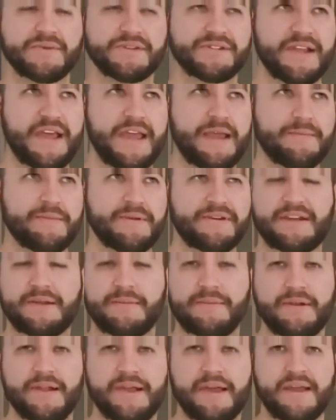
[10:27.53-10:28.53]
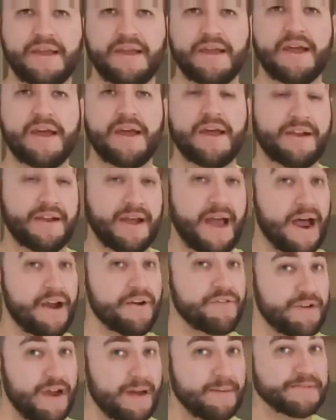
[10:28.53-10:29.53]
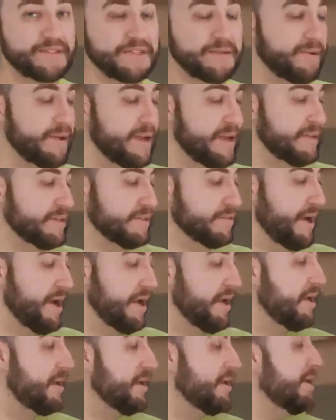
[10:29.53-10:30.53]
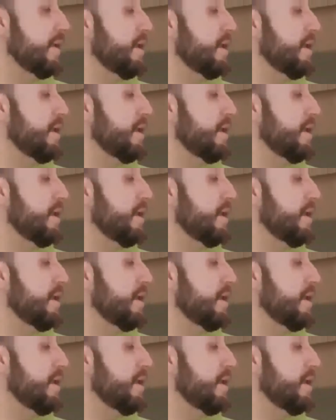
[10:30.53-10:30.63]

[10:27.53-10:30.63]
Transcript: was named but didn't play, and Aaron Ramsey played as well.